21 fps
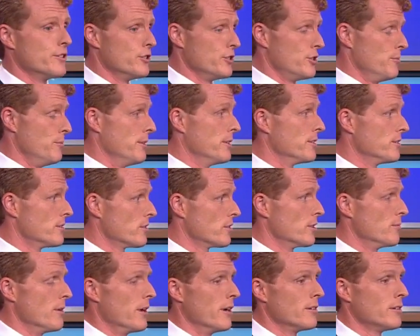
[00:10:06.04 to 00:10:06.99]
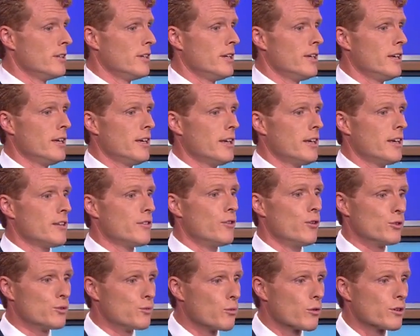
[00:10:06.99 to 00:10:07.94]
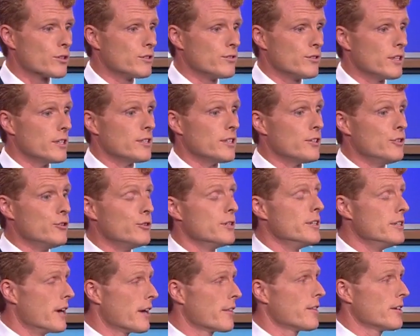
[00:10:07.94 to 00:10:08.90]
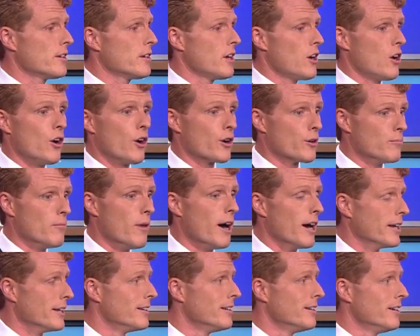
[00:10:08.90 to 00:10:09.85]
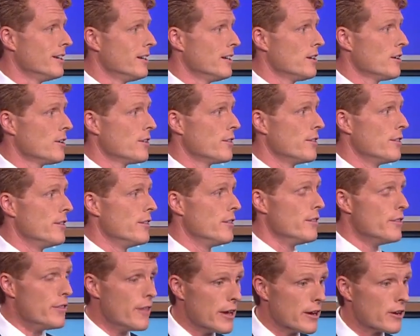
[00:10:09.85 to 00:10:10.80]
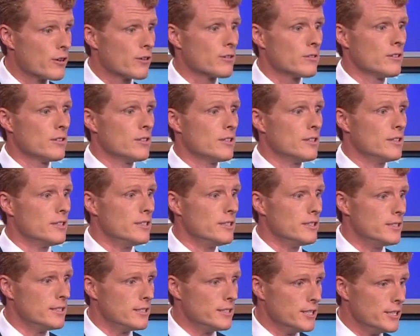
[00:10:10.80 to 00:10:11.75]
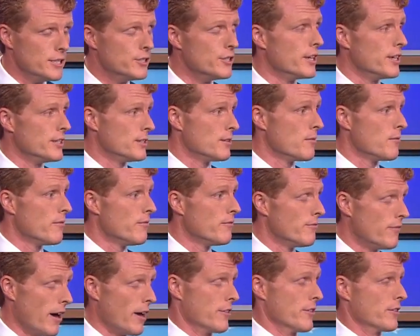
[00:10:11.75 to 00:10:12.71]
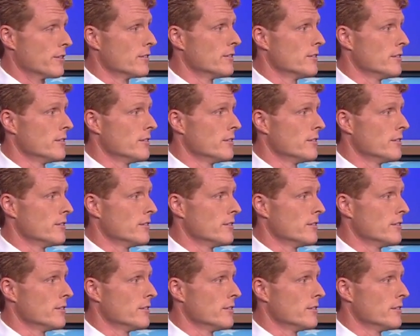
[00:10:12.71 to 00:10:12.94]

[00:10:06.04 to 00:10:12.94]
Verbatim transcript: that you should be concerned about. Those words that they're saying you did nothing aren't mine. They're DJ's father.